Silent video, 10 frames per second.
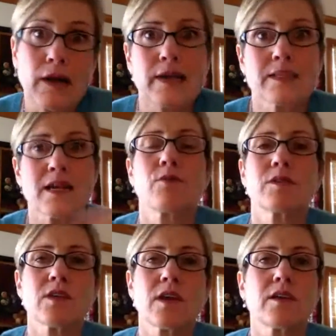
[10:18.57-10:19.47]
I guess I
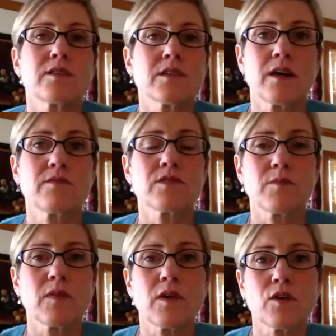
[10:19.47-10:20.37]
would say, is kind of
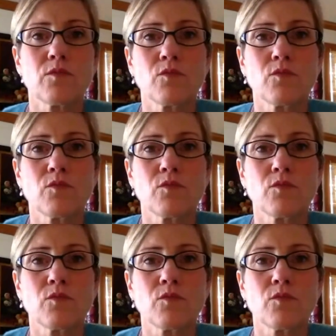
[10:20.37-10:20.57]
something that